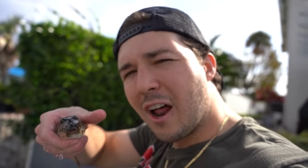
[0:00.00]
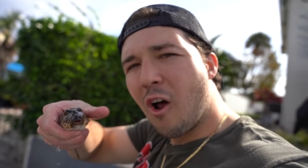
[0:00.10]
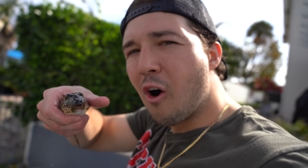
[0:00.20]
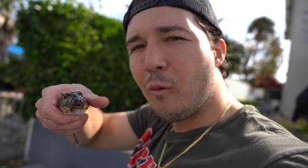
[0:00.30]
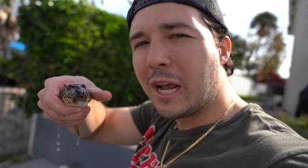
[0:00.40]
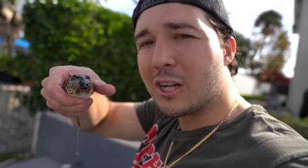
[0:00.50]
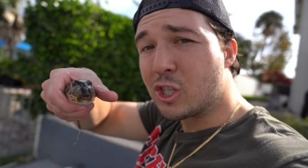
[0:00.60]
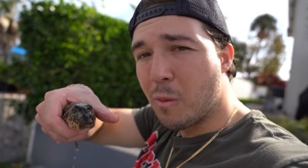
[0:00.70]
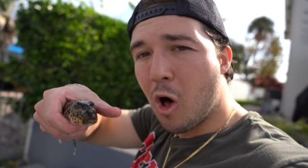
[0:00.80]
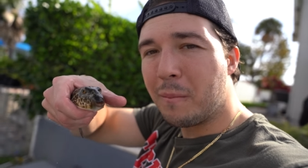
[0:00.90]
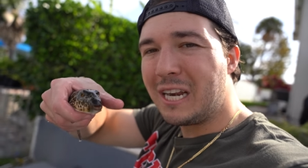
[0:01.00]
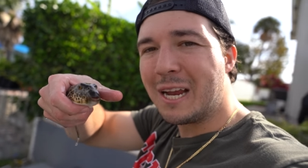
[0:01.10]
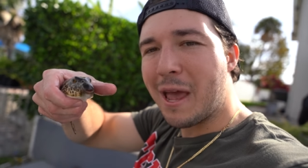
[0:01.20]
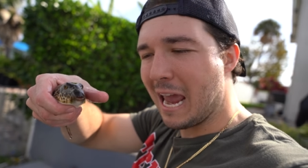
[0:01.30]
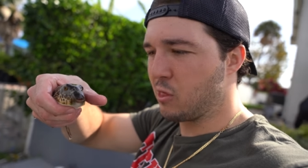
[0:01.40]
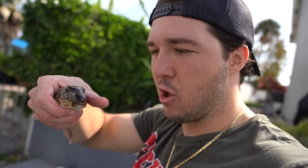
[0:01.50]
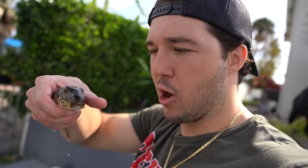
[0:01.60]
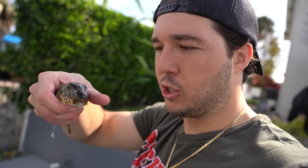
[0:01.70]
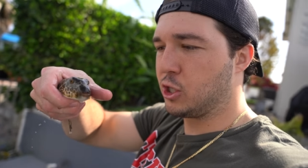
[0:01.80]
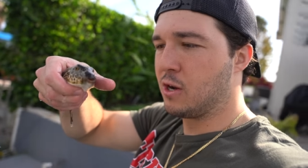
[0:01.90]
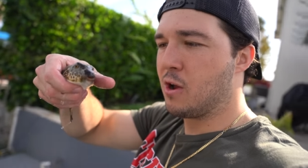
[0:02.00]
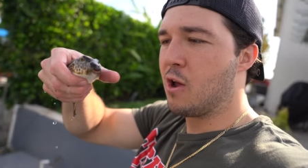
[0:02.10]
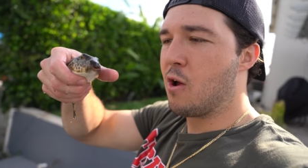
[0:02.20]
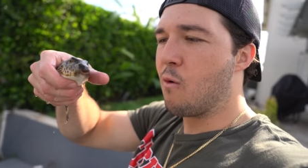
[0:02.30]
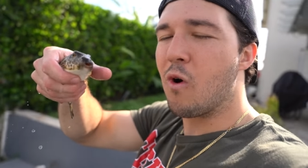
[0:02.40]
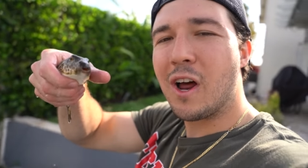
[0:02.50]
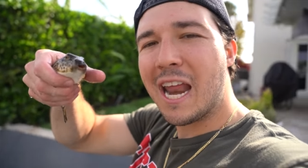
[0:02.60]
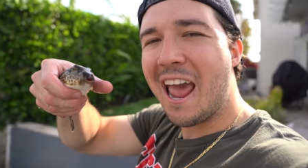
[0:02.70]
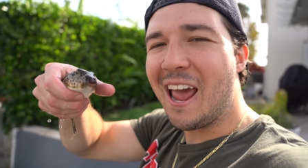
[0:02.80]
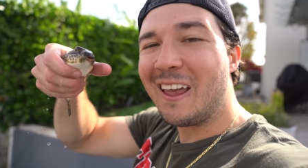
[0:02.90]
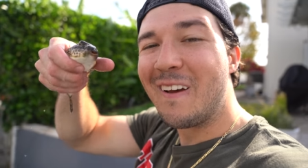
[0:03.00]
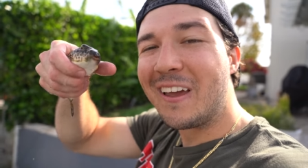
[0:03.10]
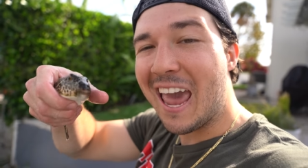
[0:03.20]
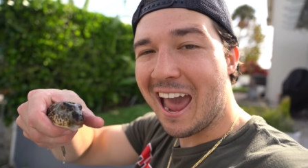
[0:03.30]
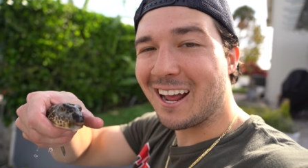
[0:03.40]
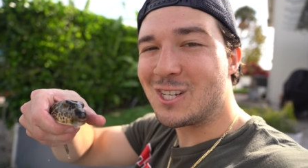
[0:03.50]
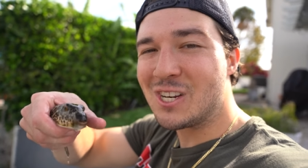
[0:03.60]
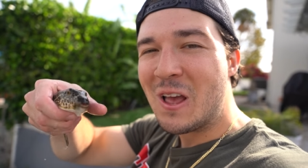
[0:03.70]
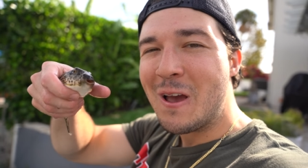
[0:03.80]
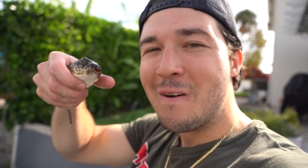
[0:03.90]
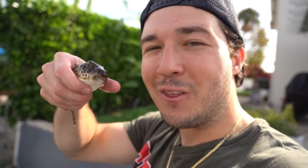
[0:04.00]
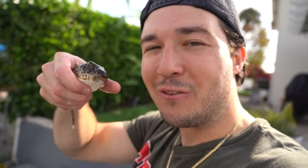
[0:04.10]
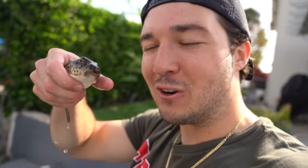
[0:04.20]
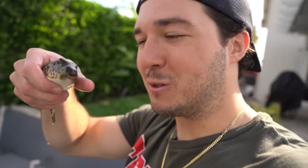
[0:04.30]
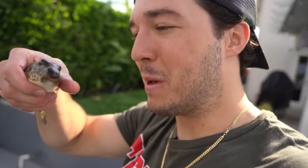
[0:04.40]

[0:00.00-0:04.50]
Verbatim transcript: got all, we got small, medium, and large. What a catch for the first